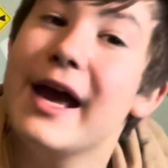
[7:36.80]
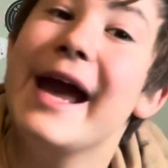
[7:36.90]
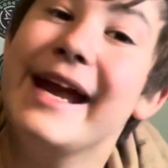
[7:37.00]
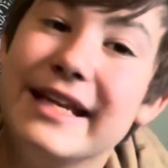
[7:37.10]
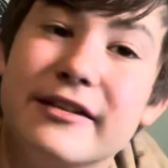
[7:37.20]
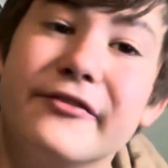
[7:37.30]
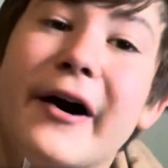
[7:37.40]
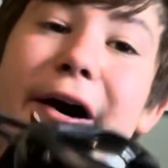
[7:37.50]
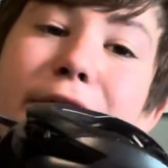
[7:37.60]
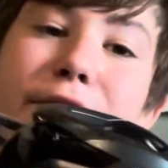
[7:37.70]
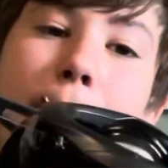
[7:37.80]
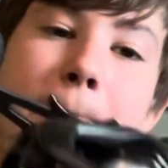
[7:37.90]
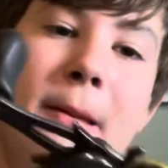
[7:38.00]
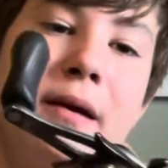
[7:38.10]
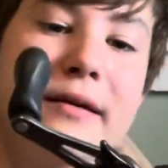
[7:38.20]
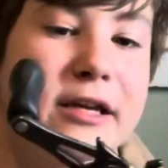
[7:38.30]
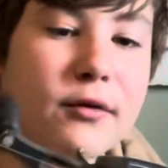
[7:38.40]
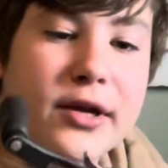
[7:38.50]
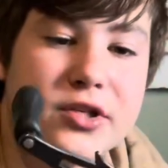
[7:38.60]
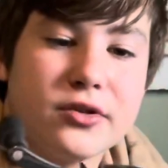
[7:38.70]
8 to 5 gear
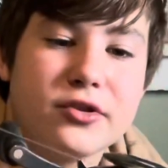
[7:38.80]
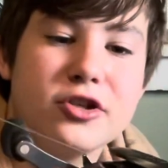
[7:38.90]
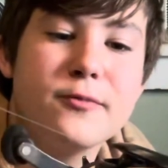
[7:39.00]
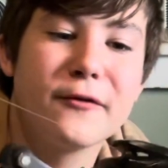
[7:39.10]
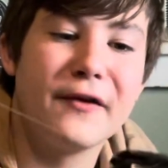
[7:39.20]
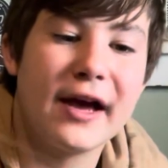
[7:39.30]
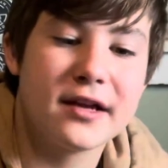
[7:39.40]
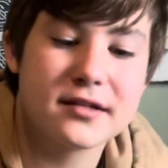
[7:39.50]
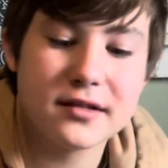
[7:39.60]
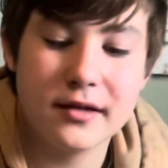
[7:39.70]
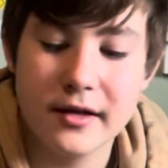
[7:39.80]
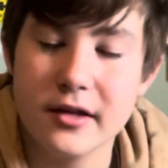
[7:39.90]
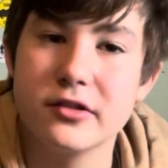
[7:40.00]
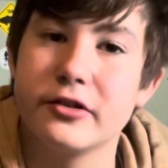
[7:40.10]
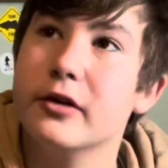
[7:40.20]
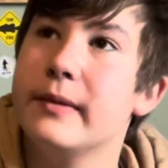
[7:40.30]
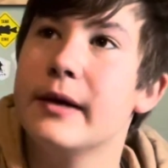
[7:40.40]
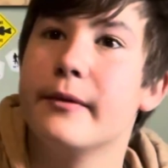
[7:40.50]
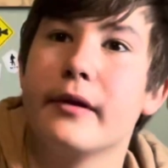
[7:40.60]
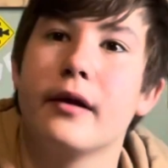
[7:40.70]
ratio, super fast. So you'll be able
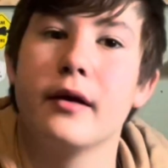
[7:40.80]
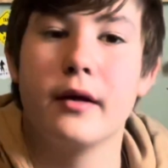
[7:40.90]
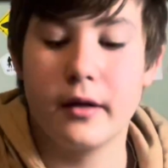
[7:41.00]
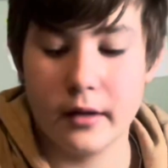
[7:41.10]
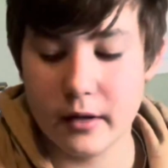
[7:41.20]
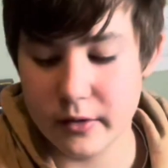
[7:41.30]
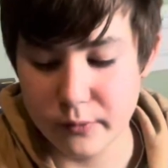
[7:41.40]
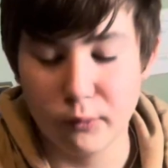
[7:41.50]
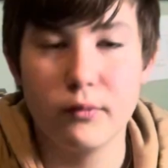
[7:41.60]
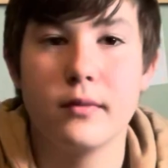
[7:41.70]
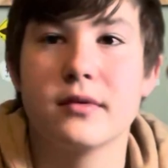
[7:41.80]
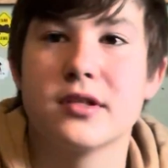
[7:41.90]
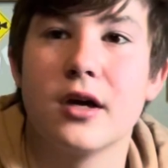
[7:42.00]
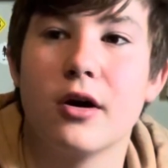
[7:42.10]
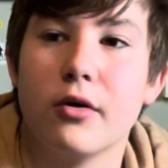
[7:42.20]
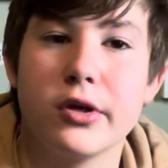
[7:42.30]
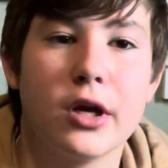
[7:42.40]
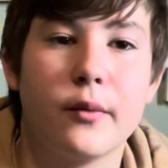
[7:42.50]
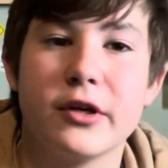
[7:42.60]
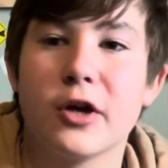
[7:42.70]
to, so, you know,
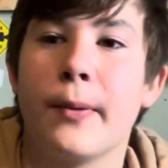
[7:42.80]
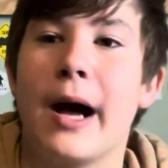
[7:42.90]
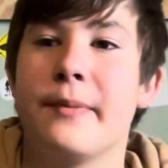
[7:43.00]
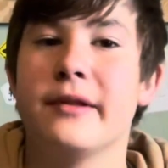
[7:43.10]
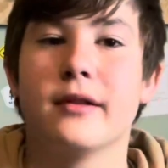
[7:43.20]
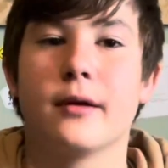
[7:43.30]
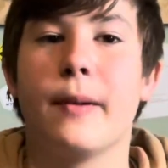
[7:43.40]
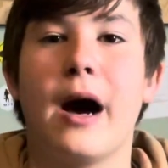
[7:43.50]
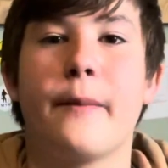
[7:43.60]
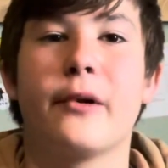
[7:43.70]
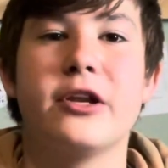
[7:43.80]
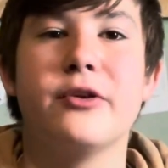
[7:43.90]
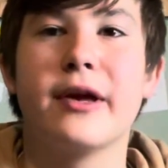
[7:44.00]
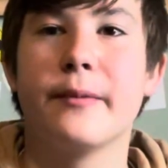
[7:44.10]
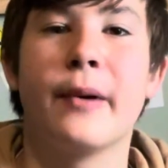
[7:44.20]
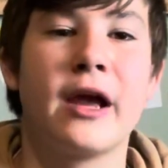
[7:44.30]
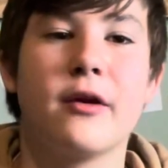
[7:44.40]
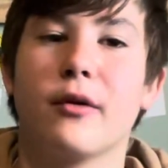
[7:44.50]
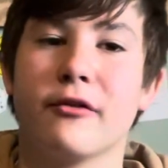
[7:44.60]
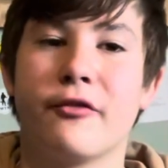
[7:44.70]
when you're popping a popper and you get a bite
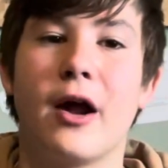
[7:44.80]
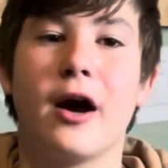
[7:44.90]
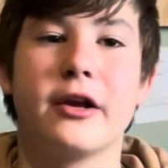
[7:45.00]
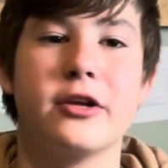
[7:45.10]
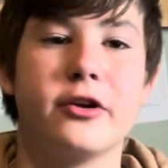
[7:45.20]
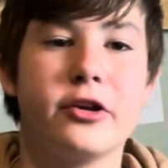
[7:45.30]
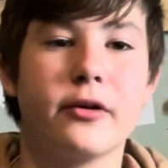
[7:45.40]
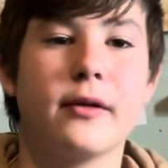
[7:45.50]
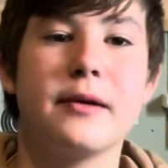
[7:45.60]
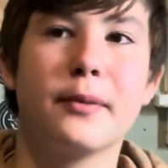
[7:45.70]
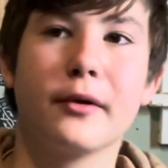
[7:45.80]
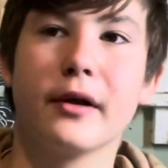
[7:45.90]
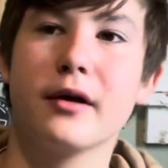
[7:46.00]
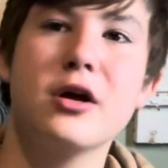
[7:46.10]
or a frog, you know, you're able to